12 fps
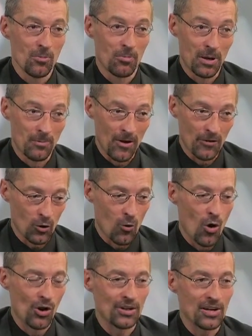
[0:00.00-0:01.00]
but about the
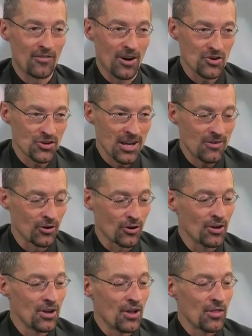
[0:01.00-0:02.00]
quality of our
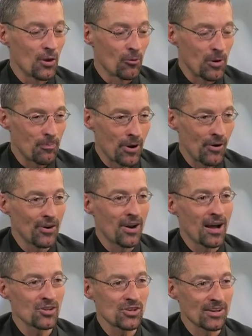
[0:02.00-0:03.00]
Savior, that we
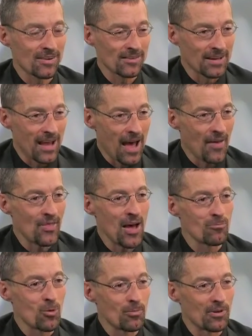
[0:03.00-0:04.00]
paradoxically at
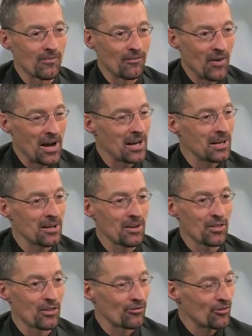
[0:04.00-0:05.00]
that moment find
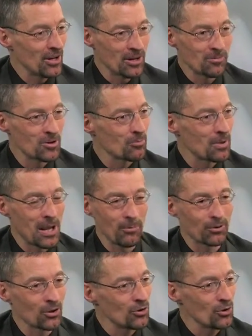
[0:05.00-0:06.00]
the freedom to be
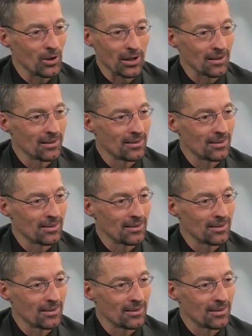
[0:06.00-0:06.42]
able to do it.